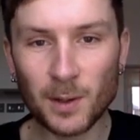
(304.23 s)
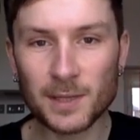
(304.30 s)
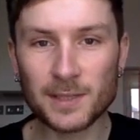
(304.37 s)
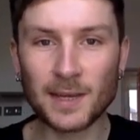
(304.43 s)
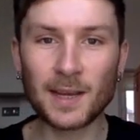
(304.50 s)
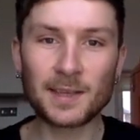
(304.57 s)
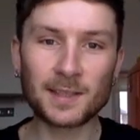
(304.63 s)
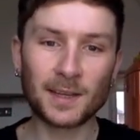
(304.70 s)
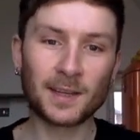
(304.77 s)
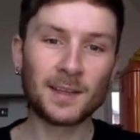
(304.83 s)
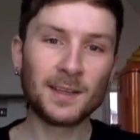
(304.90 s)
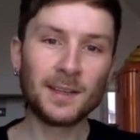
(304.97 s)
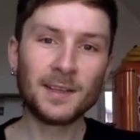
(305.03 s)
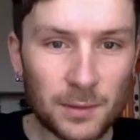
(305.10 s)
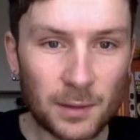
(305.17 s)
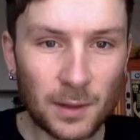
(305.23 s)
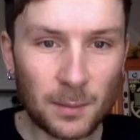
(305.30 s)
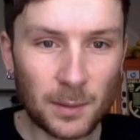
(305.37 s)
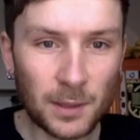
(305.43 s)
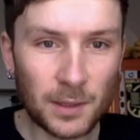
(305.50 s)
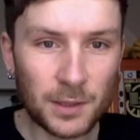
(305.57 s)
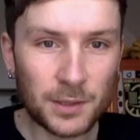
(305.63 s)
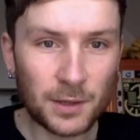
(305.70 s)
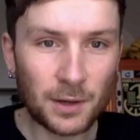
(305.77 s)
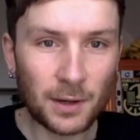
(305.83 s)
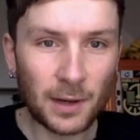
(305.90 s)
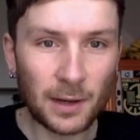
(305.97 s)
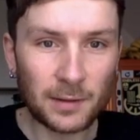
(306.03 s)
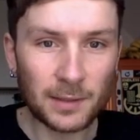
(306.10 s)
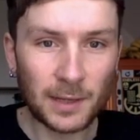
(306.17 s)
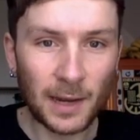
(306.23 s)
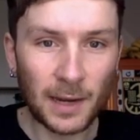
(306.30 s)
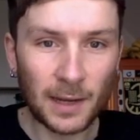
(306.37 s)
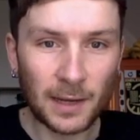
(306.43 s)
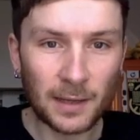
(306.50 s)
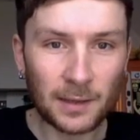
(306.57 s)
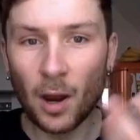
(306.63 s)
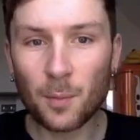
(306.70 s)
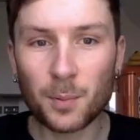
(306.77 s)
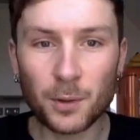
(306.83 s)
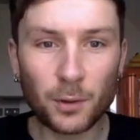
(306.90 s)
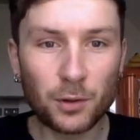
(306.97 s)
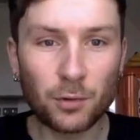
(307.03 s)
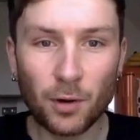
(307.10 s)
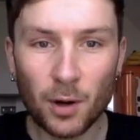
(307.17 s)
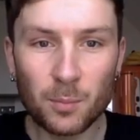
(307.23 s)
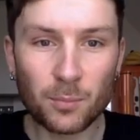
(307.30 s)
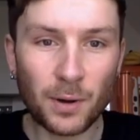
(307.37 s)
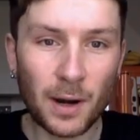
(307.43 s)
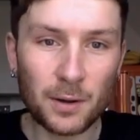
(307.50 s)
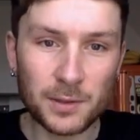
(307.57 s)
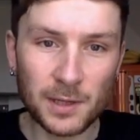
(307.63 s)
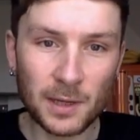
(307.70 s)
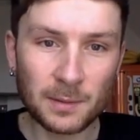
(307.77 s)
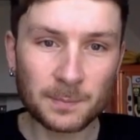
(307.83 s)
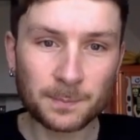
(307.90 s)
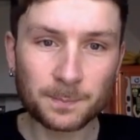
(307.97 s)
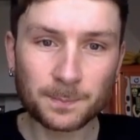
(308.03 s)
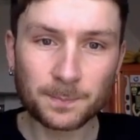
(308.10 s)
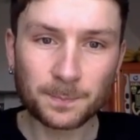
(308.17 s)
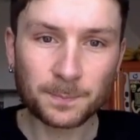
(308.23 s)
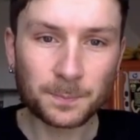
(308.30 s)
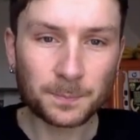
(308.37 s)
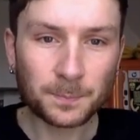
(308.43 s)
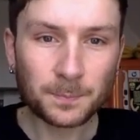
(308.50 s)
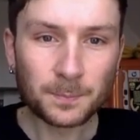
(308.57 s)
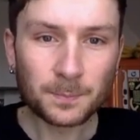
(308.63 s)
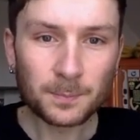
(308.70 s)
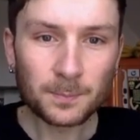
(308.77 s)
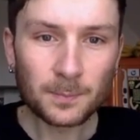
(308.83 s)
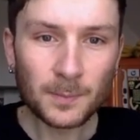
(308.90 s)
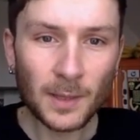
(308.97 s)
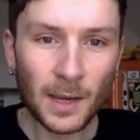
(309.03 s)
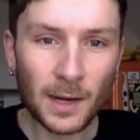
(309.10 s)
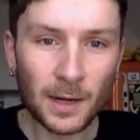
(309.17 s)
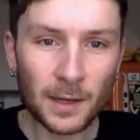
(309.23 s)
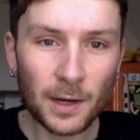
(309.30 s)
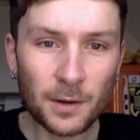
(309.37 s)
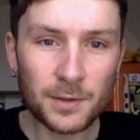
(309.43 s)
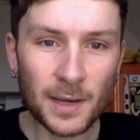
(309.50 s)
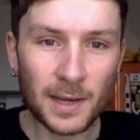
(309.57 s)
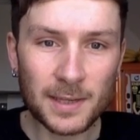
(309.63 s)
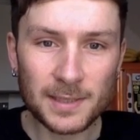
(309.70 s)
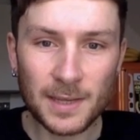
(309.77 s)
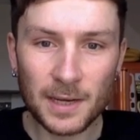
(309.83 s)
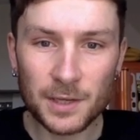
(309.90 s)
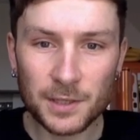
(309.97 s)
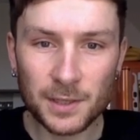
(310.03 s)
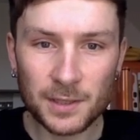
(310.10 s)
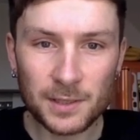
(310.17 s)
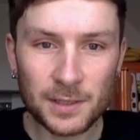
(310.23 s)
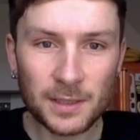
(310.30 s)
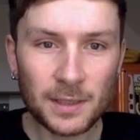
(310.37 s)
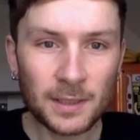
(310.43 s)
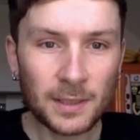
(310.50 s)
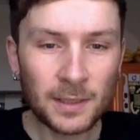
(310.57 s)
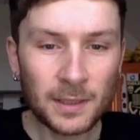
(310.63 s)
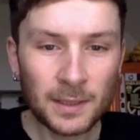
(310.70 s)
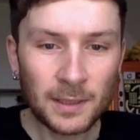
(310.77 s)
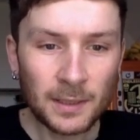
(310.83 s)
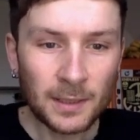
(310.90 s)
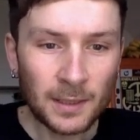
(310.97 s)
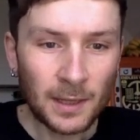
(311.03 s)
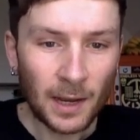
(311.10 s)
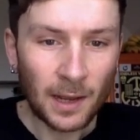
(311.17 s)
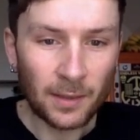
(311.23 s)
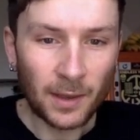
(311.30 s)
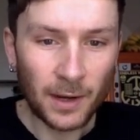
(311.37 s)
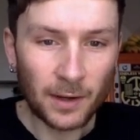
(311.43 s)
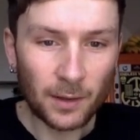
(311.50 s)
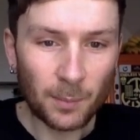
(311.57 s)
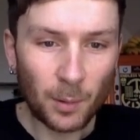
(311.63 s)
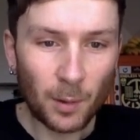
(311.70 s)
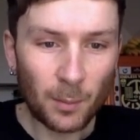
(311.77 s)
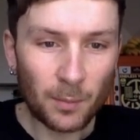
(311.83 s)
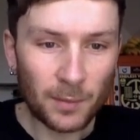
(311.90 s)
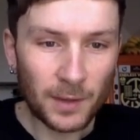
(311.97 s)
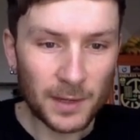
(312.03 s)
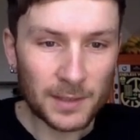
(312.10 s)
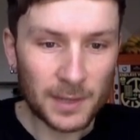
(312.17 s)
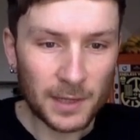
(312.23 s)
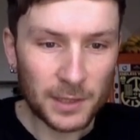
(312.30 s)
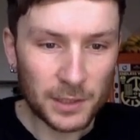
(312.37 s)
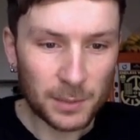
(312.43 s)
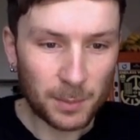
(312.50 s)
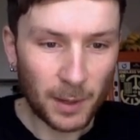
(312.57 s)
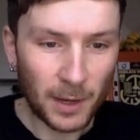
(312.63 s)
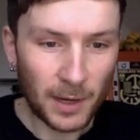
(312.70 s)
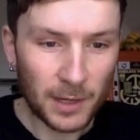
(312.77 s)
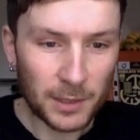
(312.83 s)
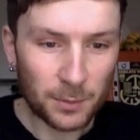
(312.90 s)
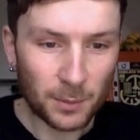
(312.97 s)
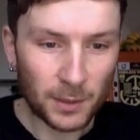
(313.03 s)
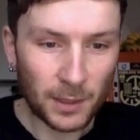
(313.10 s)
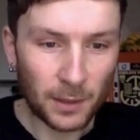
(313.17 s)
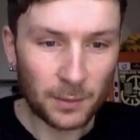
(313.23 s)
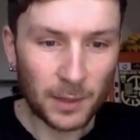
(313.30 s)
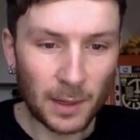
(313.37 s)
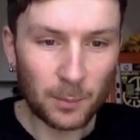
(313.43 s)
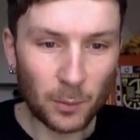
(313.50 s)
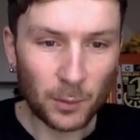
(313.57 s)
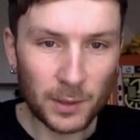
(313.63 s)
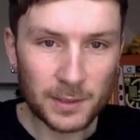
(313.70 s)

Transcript: much data. I'm going to show you how to get it. Open your Chrome browser and go to extensions. And then at the bottom of the extensions page, you want to go get more